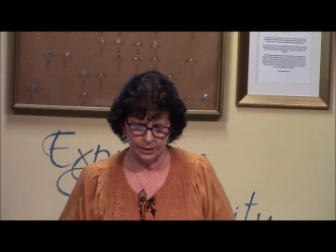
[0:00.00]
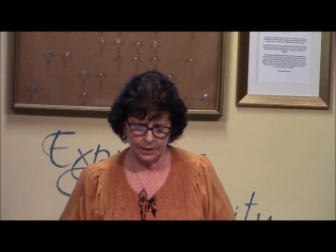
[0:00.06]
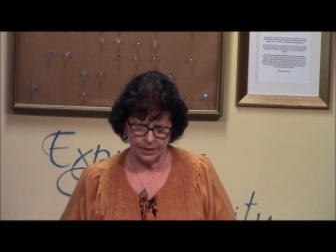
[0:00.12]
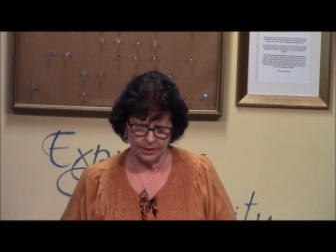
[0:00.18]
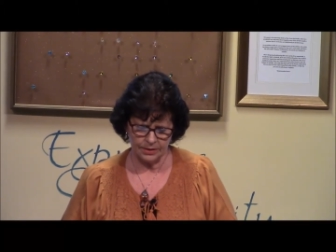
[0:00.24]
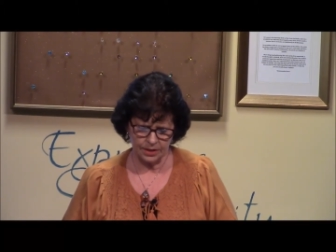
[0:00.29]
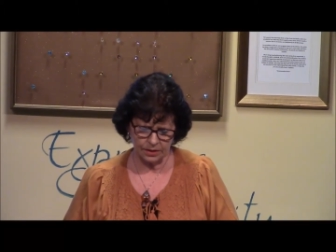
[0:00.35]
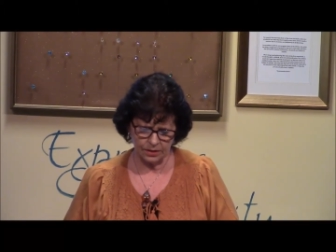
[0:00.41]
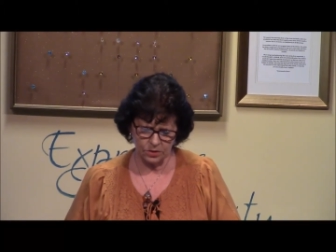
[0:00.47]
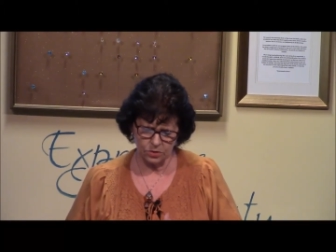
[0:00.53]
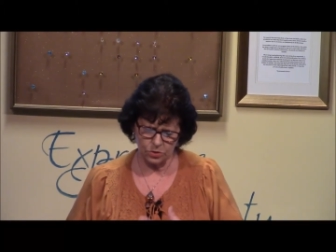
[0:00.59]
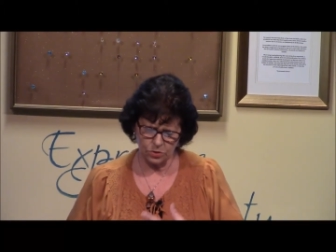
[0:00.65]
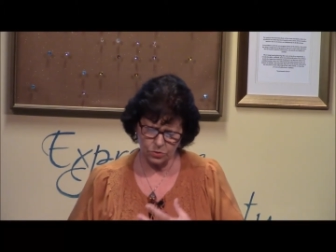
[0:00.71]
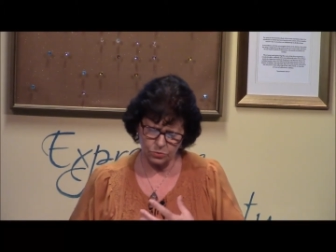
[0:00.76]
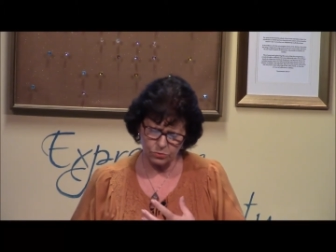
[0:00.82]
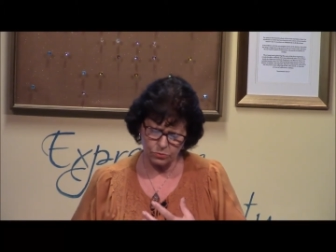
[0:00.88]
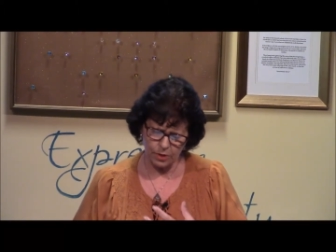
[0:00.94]
It's a
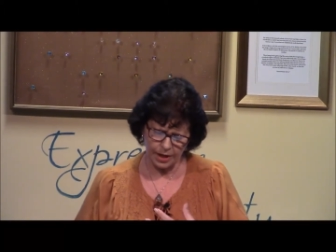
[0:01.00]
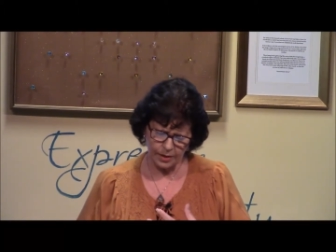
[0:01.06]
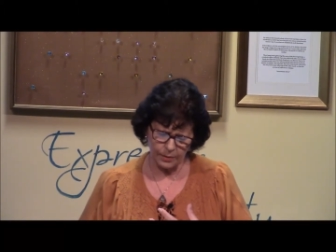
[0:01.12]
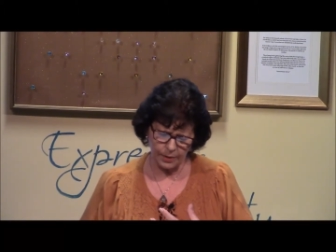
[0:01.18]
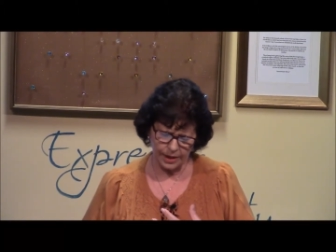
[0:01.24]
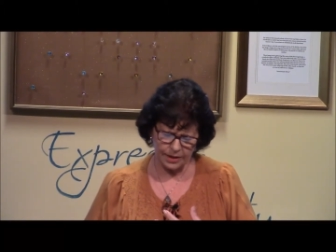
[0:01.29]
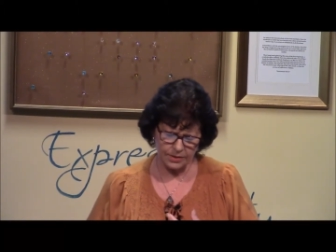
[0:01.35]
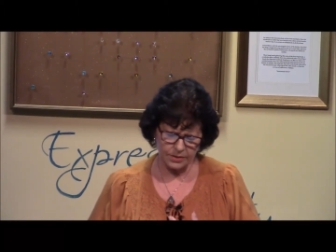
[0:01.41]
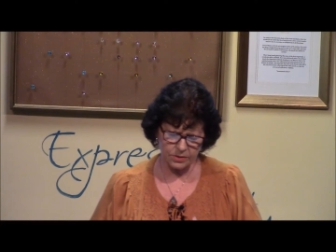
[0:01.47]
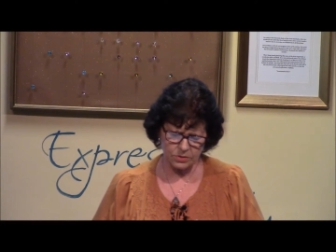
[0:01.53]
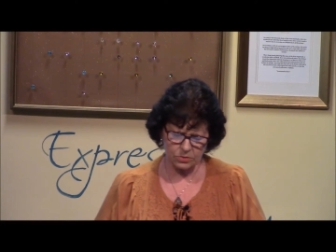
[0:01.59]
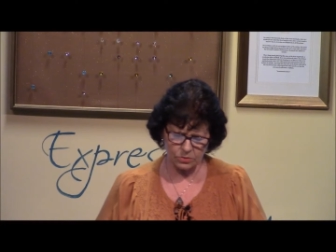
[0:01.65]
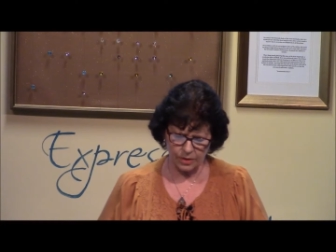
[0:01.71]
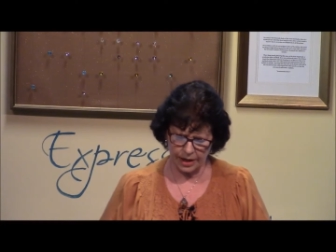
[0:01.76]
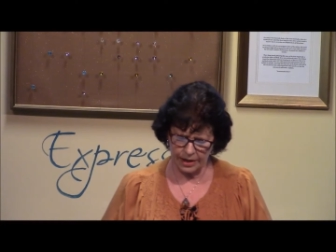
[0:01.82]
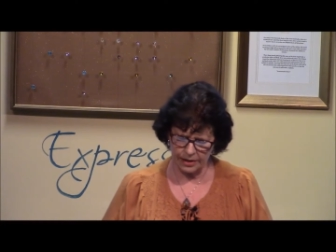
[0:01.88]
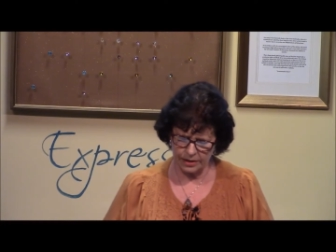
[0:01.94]
great way to
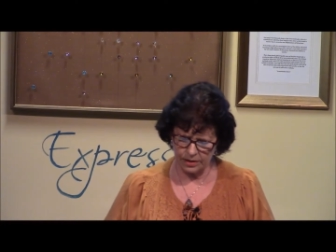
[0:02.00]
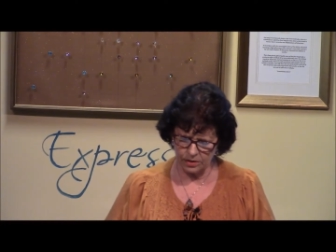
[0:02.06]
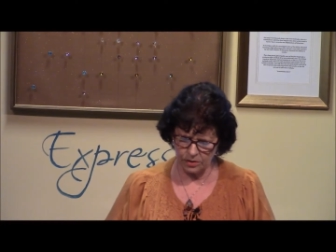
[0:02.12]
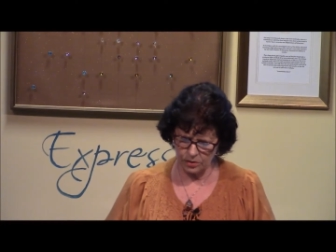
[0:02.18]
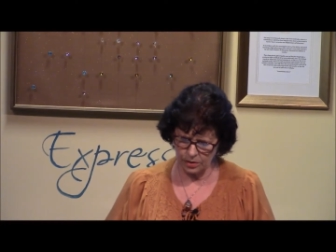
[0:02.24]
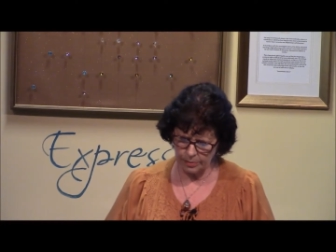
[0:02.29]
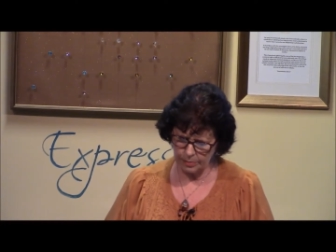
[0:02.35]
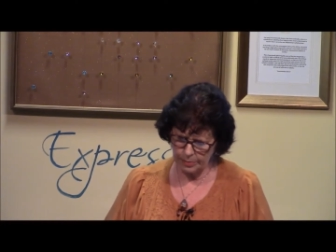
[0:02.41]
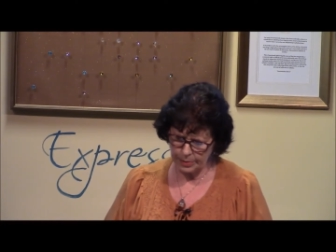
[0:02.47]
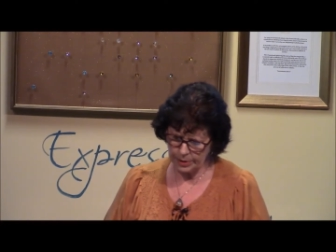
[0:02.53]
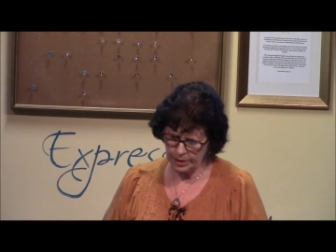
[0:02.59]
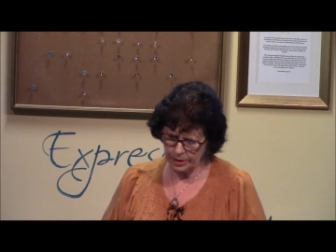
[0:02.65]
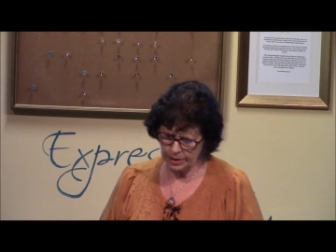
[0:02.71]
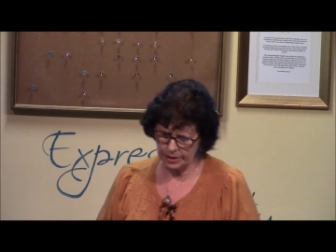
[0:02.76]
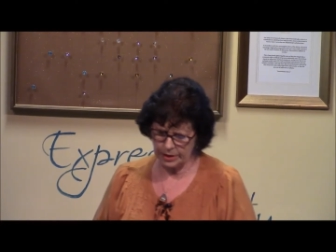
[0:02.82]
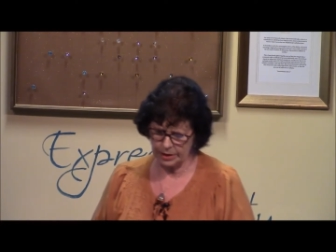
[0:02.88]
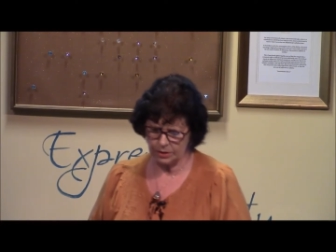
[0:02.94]
strengthen your
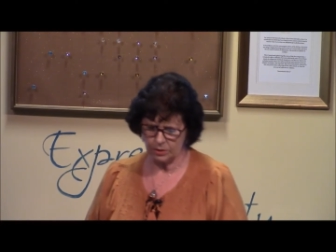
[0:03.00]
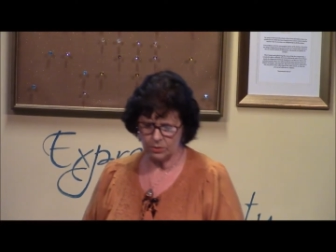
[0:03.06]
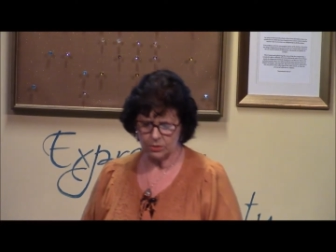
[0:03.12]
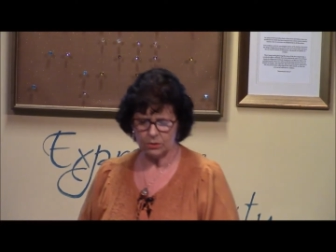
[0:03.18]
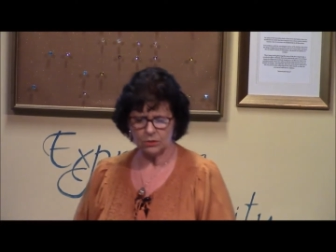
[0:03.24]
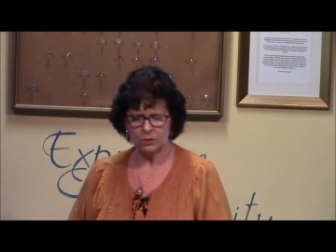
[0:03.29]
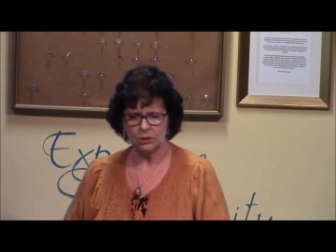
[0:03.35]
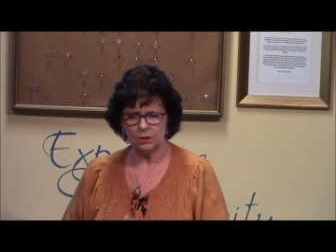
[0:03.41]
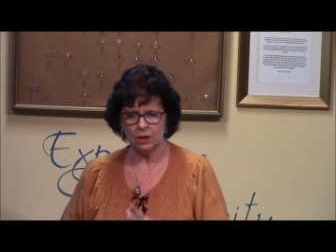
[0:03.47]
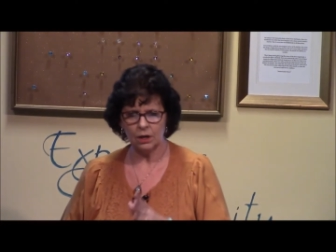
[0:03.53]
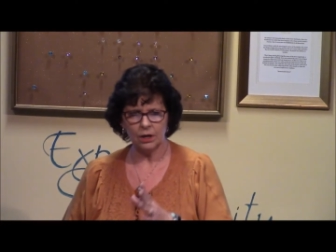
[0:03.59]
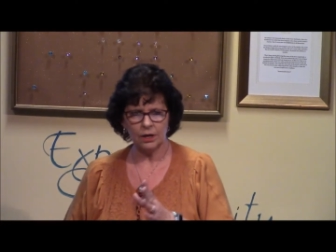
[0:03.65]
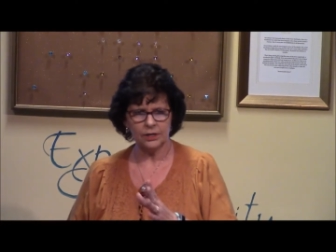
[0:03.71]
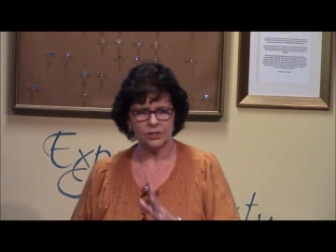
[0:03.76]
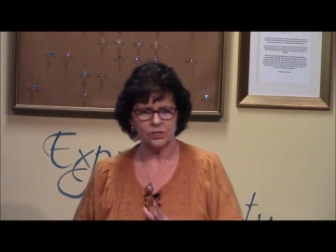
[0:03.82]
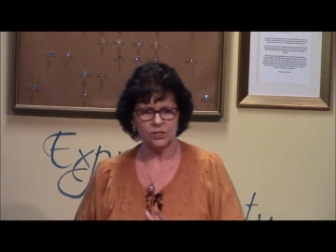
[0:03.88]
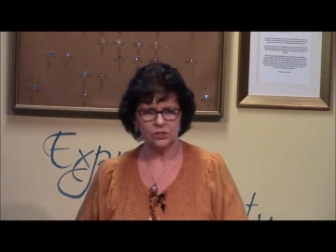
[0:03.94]
ability to hold
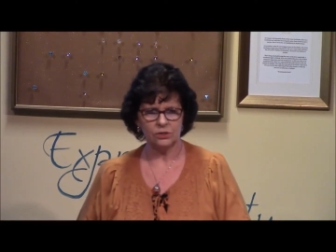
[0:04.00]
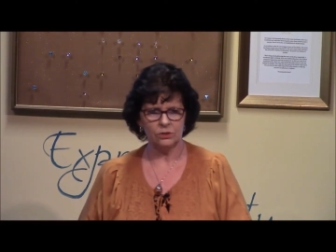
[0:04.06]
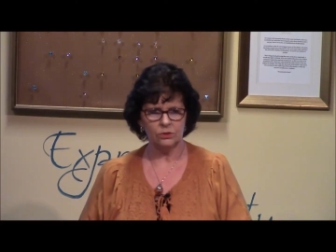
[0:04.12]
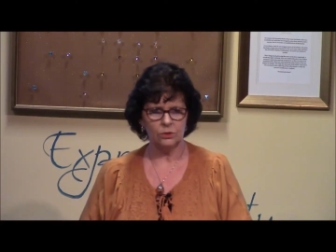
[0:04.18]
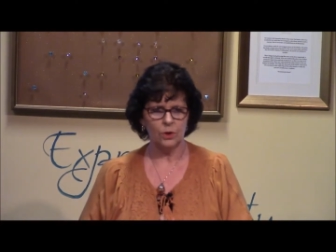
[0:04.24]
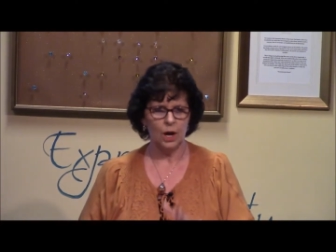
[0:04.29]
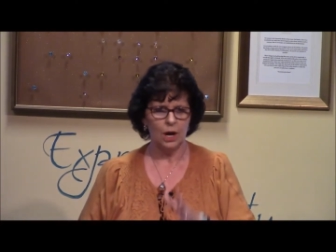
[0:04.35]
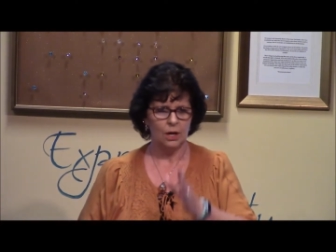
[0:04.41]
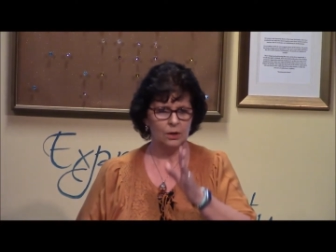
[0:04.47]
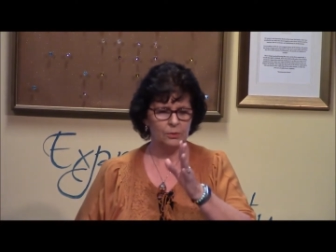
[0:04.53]
on to